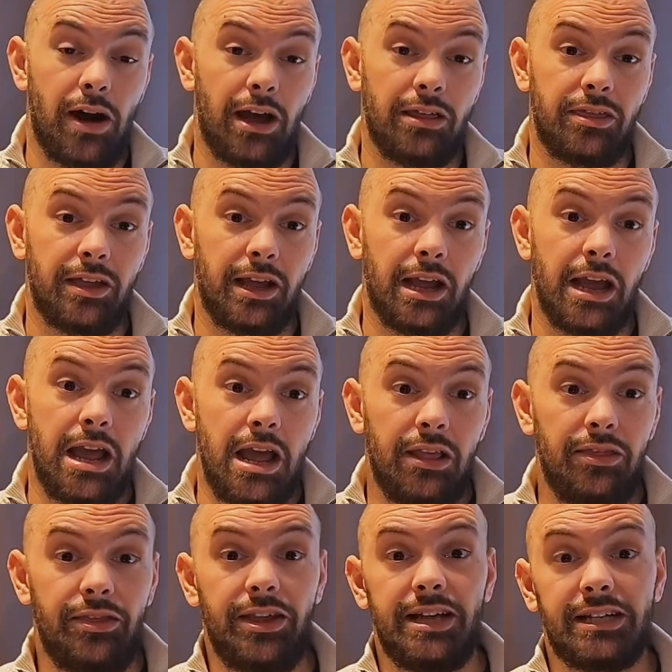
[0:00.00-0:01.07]
I think
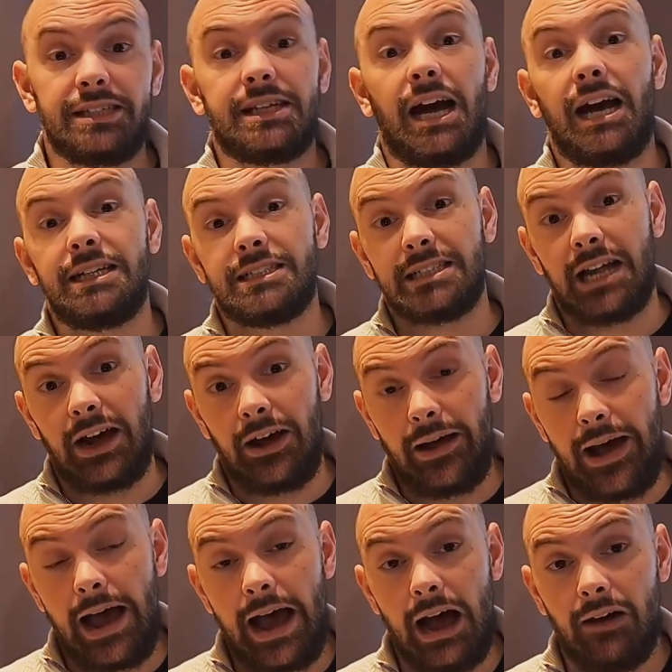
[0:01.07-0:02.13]
these guys
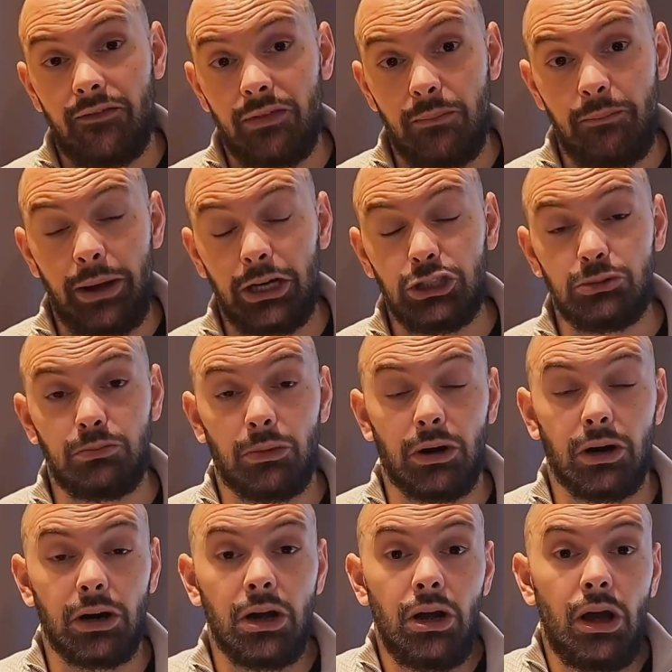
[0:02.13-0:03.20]
have the
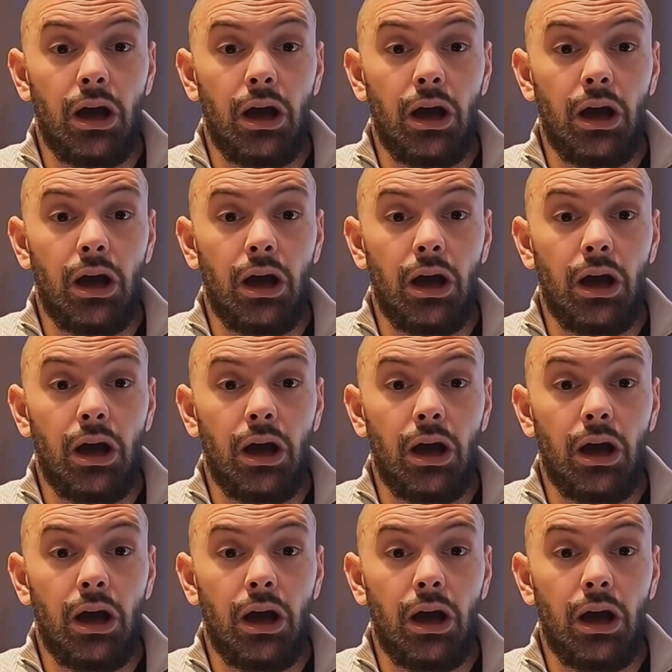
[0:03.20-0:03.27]
benchmark